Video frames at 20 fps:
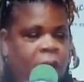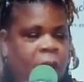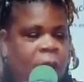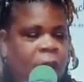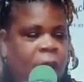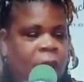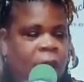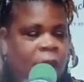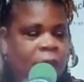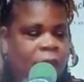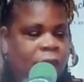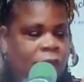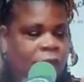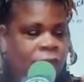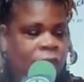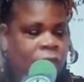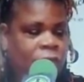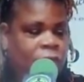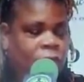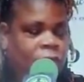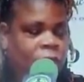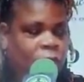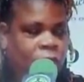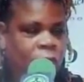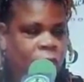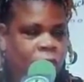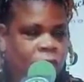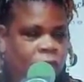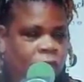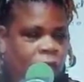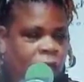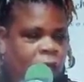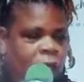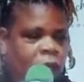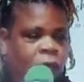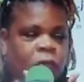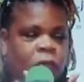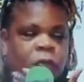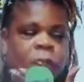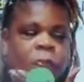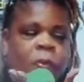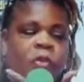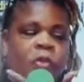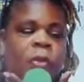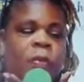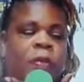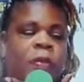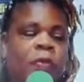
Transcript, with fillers: And I was, wrote this first poem.